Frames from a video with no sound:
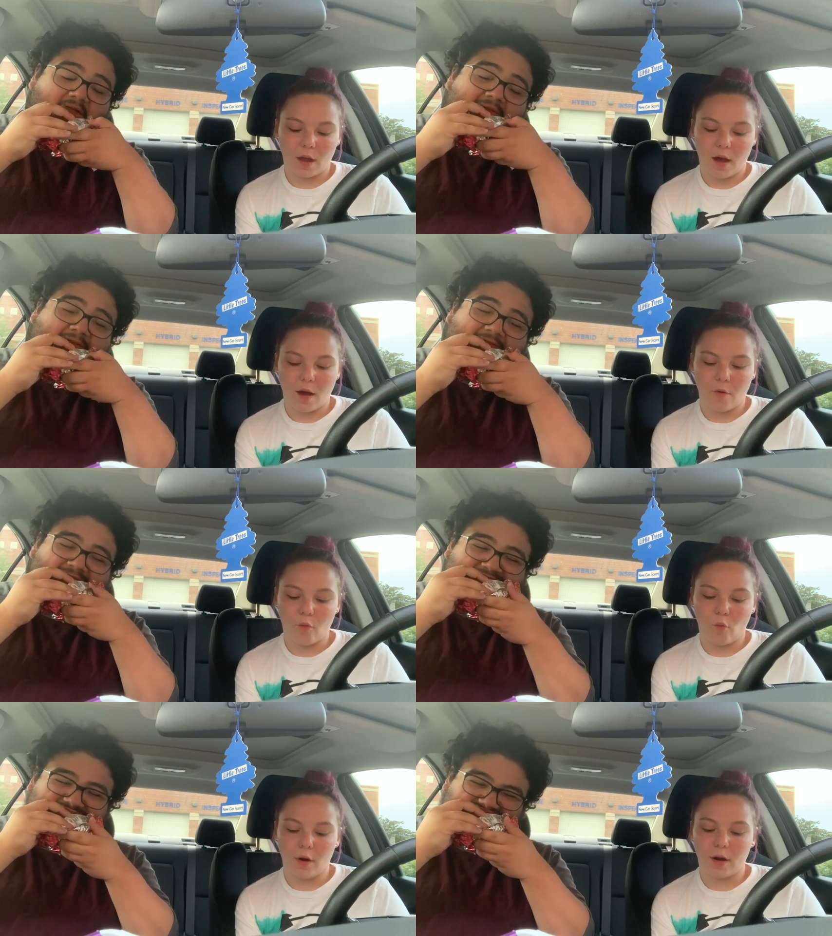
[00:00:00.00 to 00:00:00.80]
Speaker 1: at
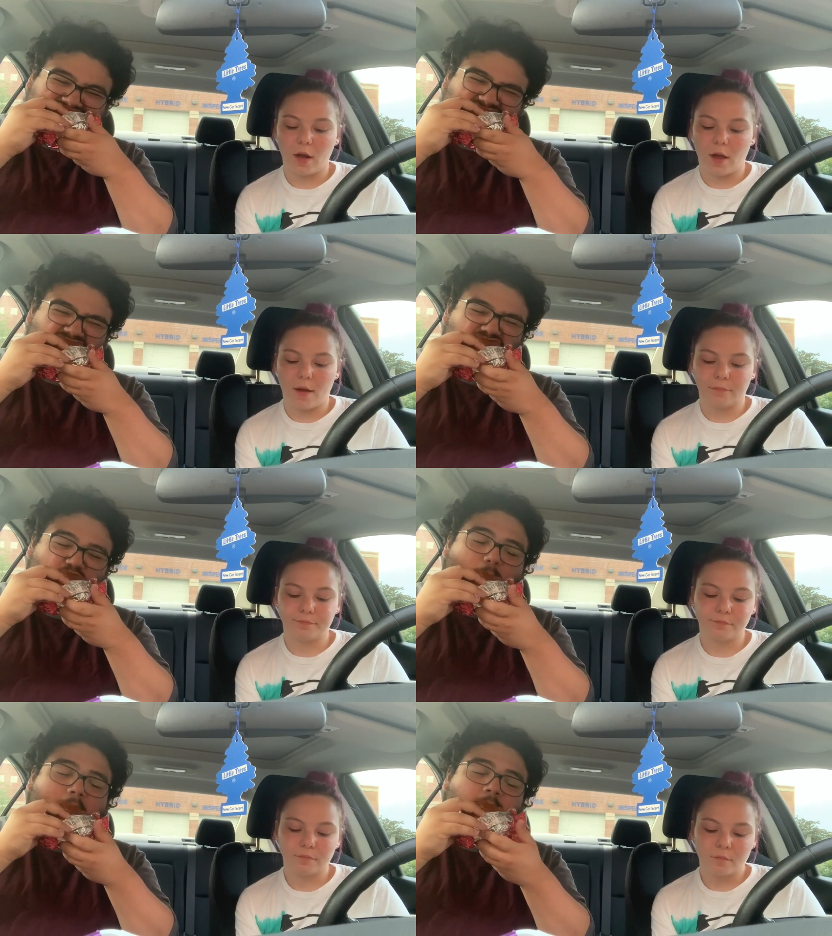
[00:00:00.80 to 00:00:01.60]
1
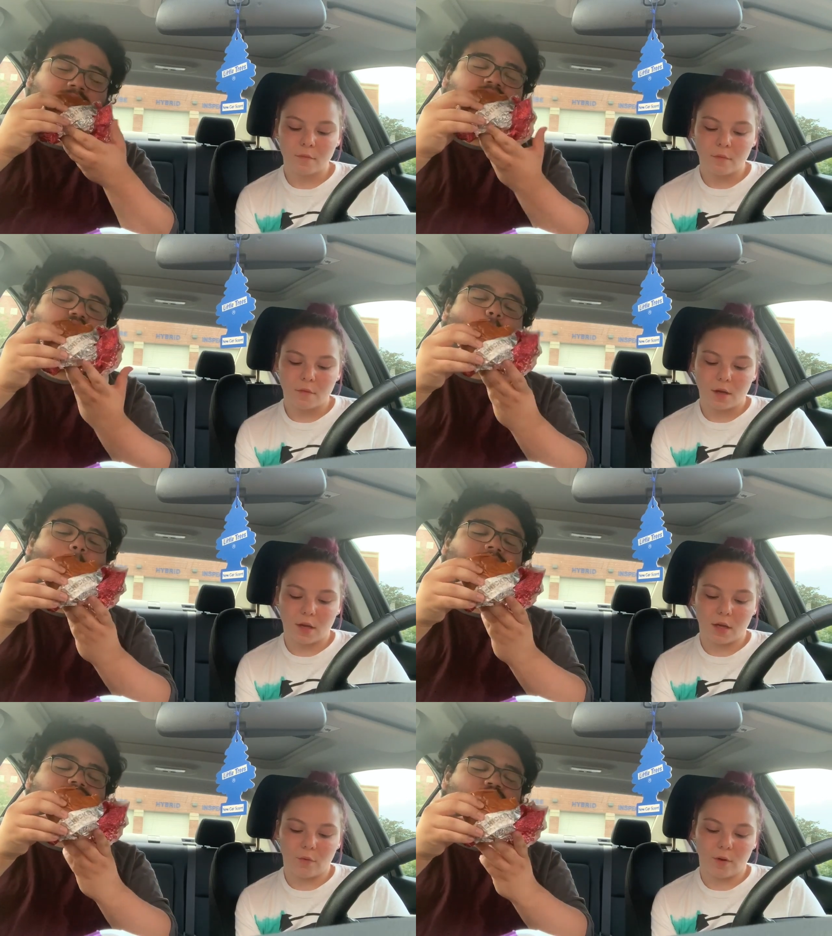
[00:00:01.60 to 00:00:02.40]
a.m.
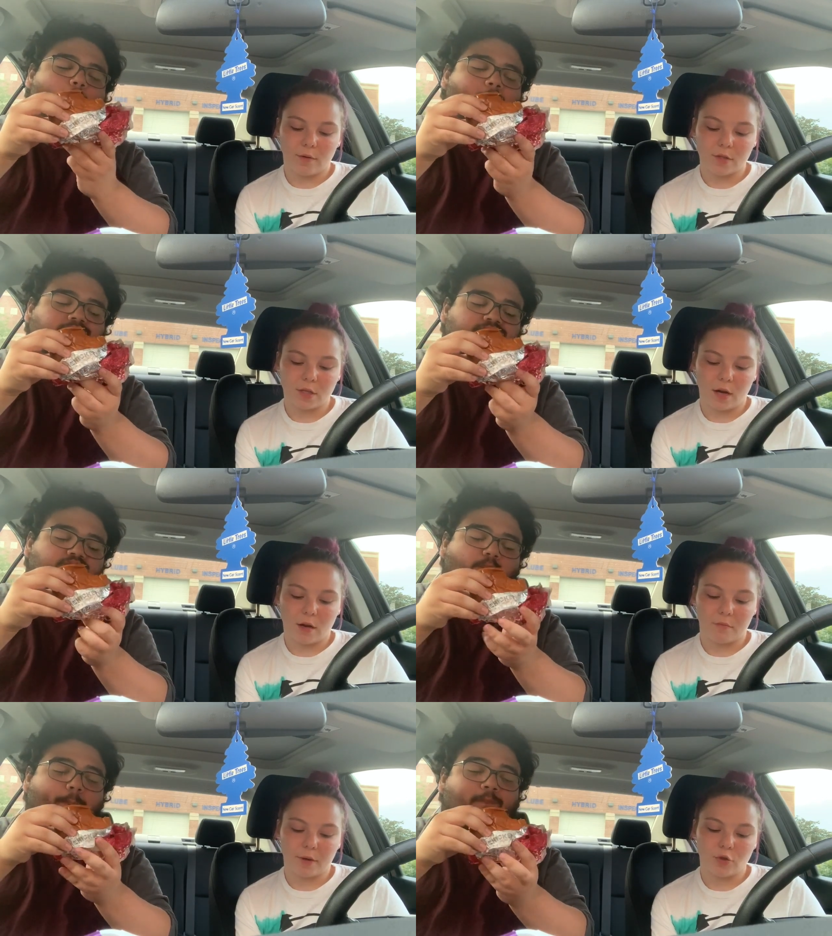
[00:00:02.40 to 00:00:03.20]
and we were sitting
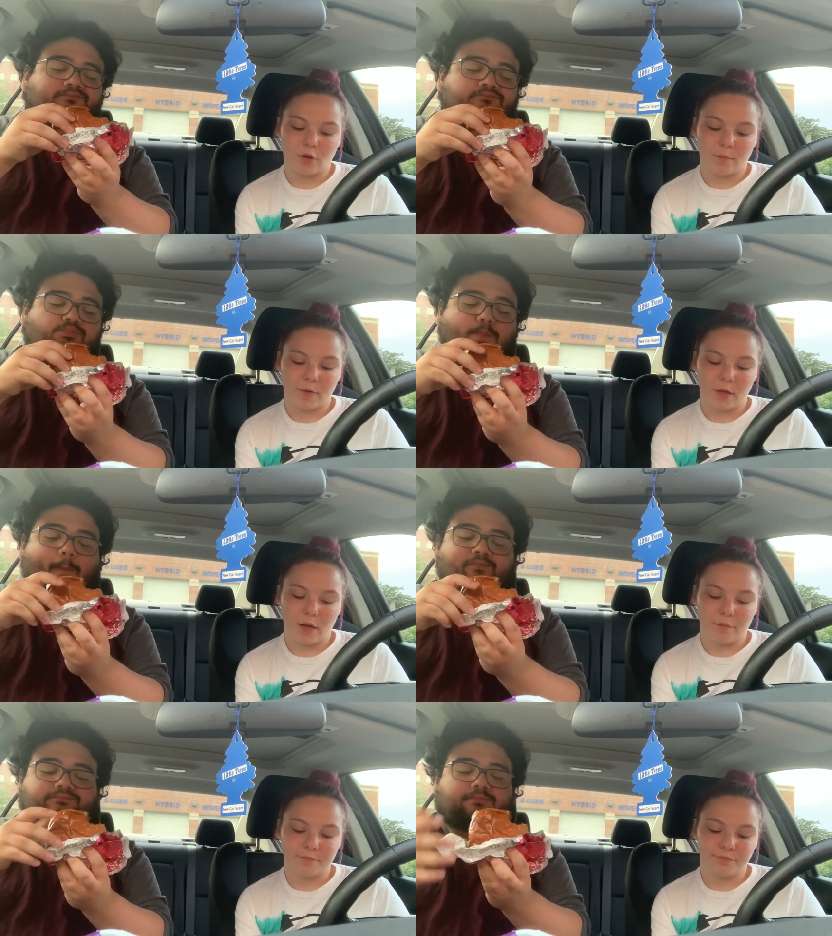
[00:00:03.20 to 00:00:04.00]
on my
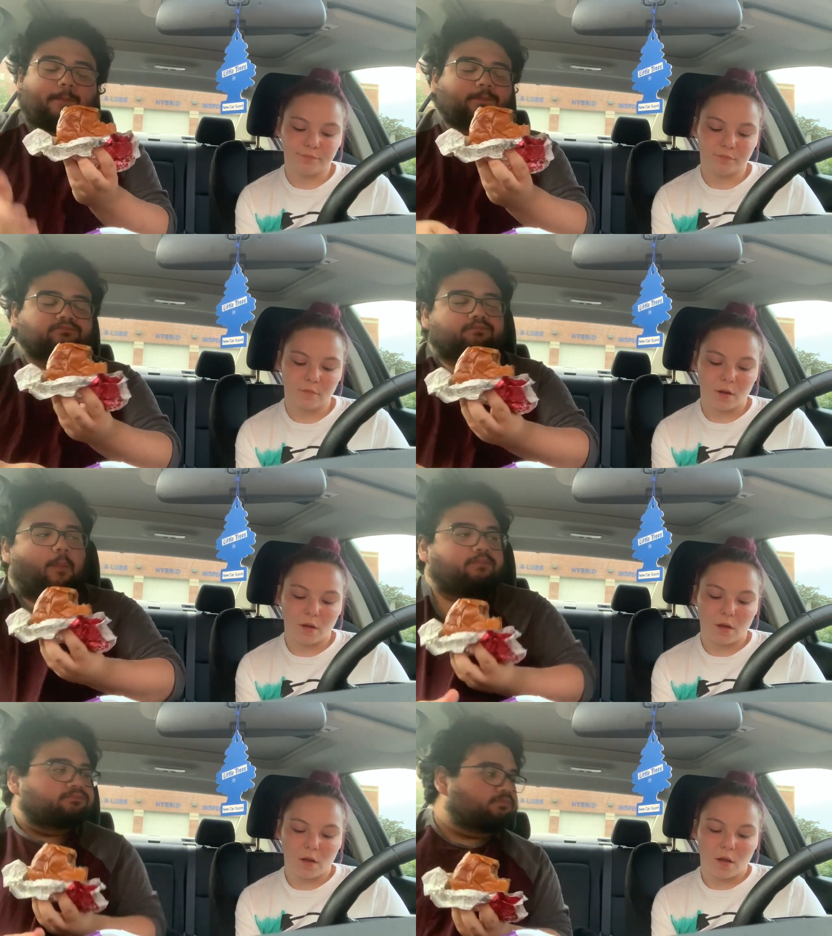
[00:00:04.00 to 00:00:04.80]
trampoline
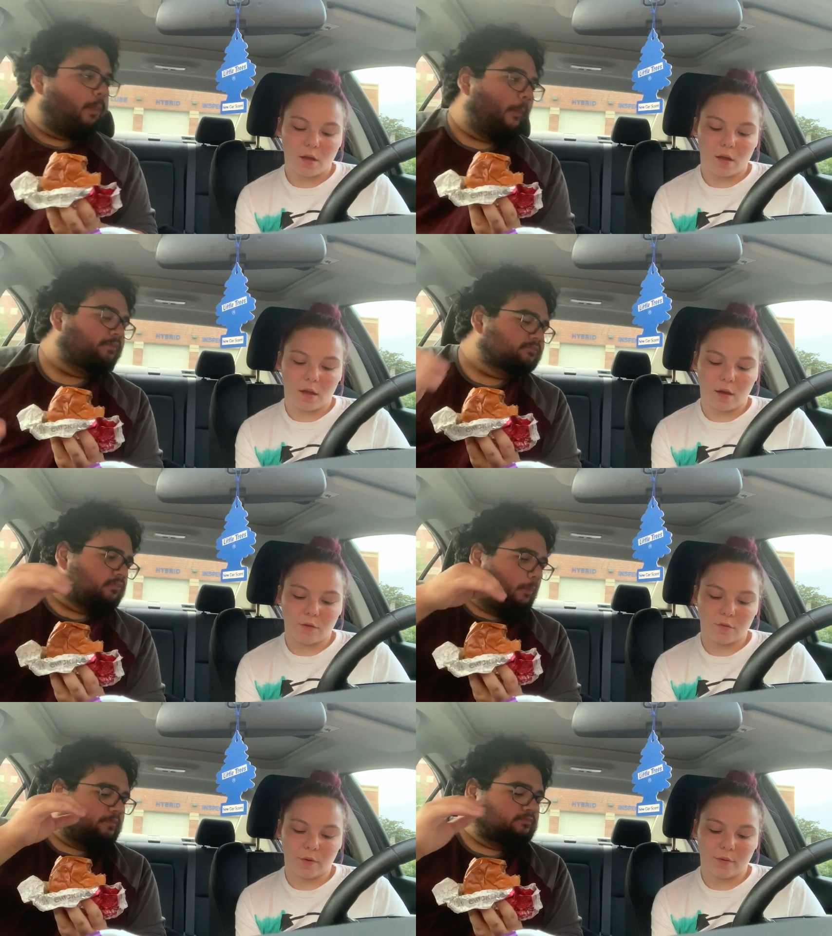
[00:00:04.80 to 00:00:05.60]

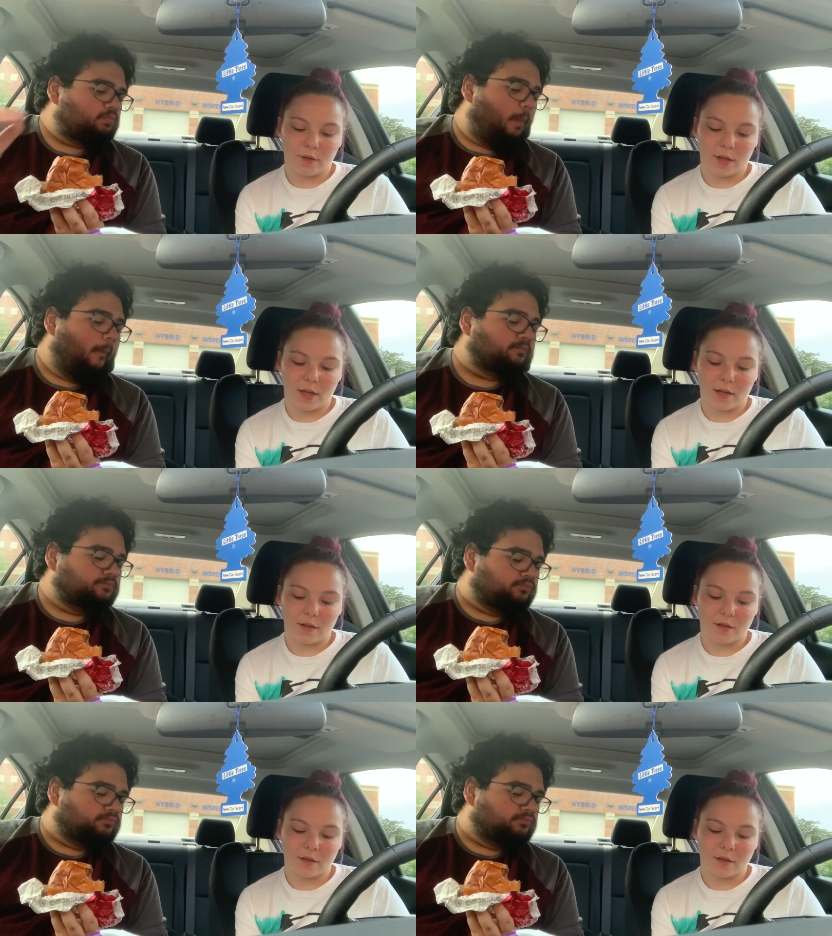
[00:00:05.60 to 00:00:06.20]
and we were like